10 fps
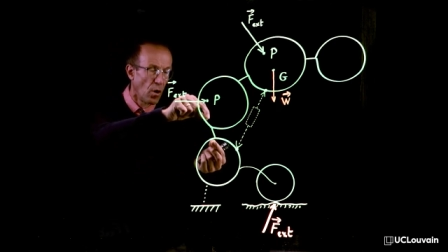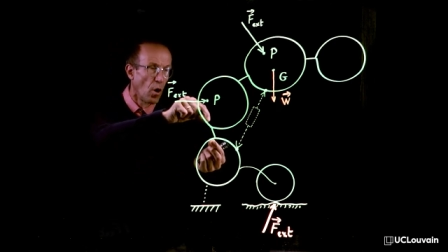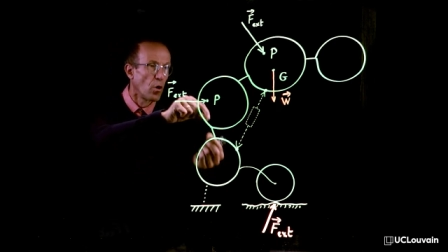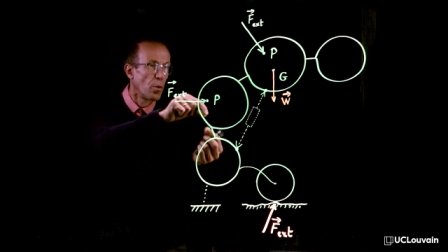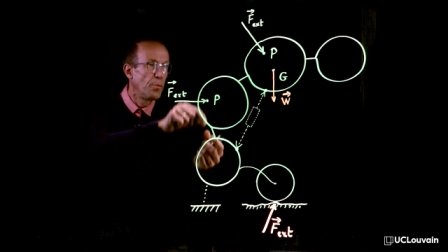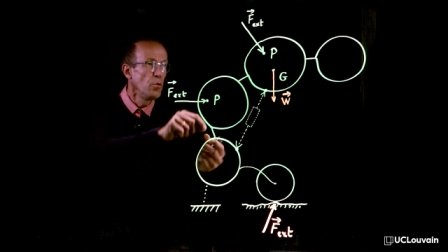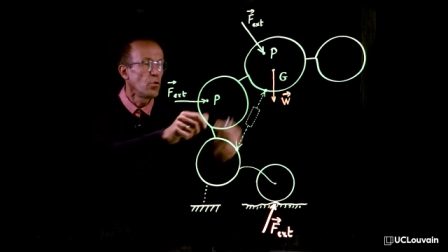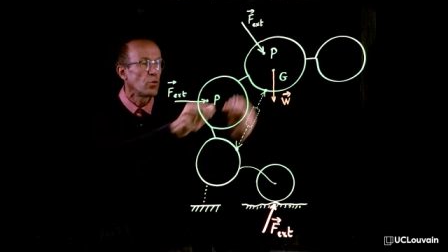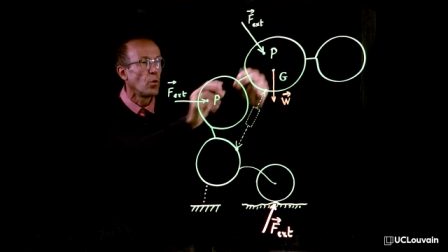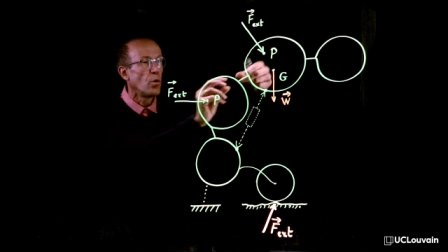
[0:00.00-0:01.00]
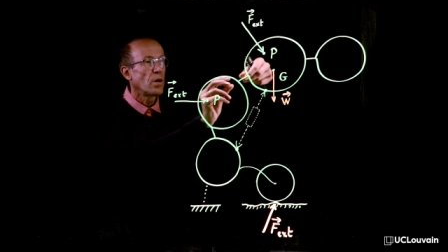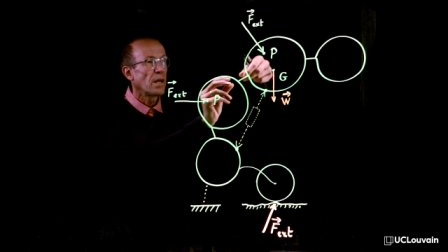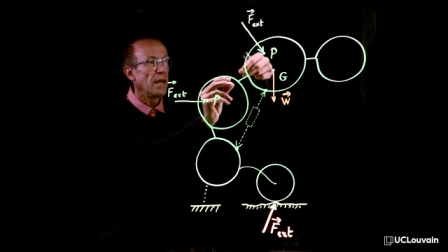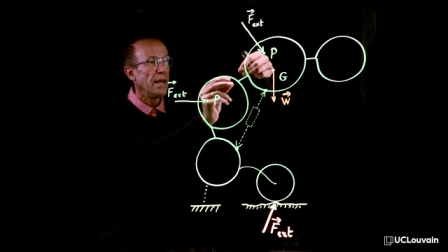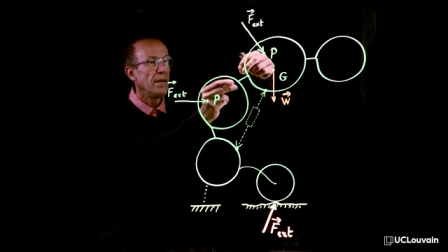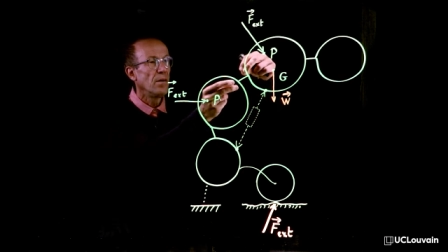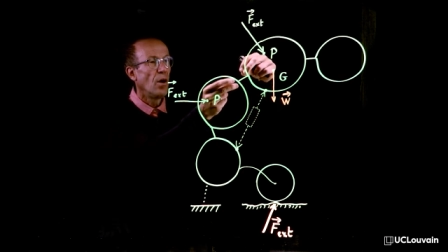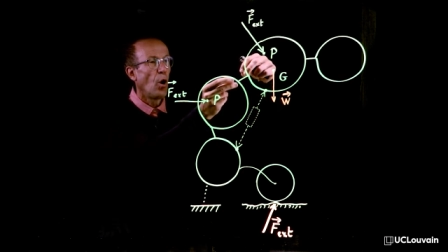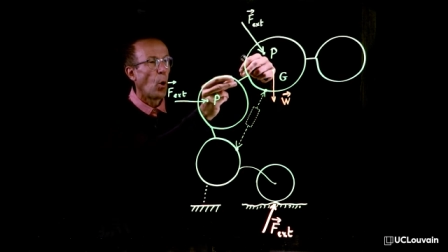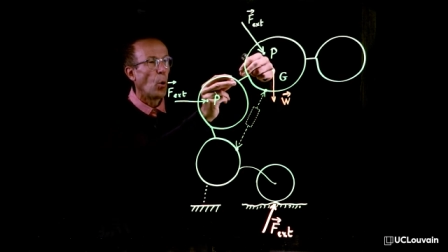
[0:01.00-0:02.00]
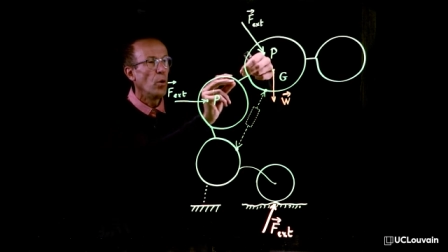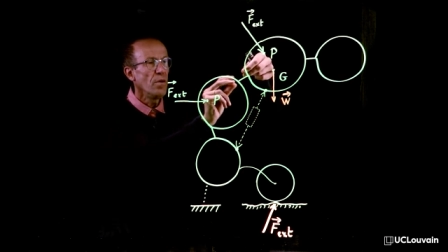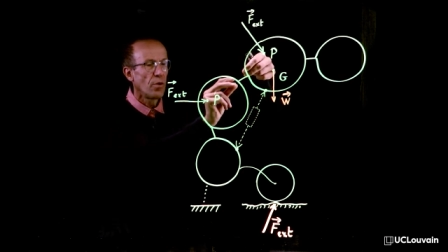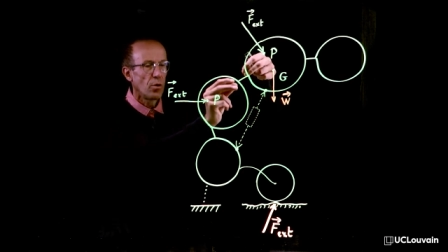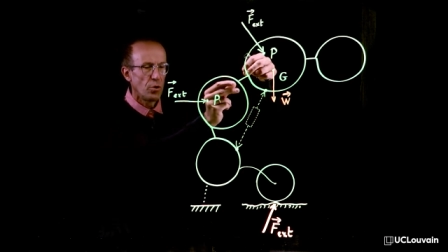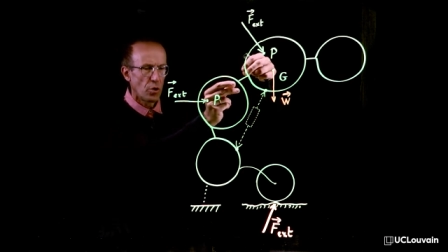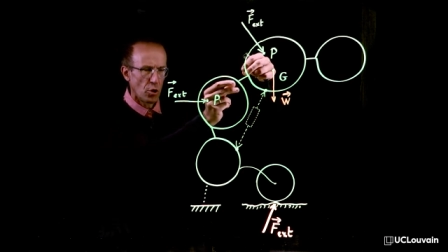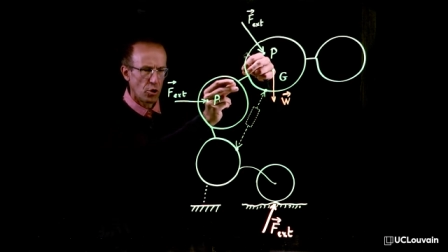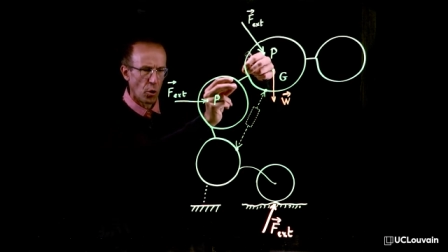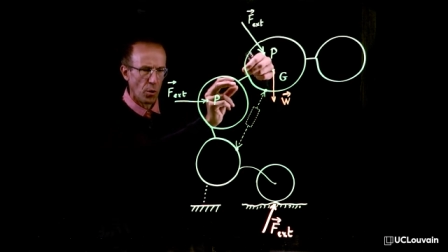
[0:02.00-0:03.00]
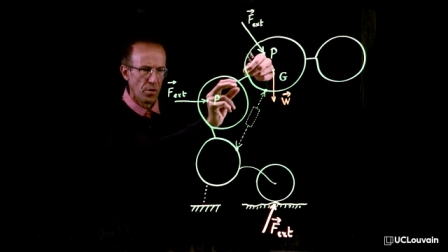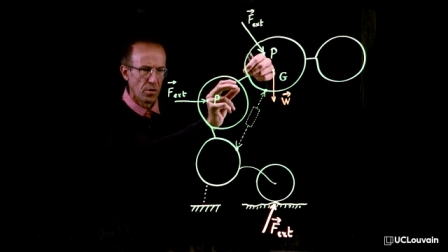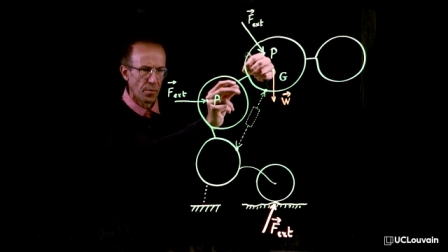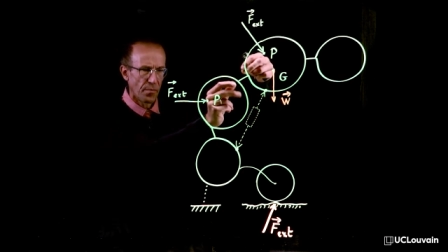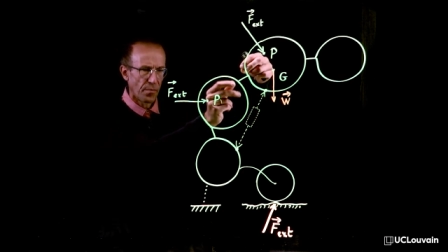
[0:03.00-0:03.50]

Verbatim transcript: or pure torque in a revolute joint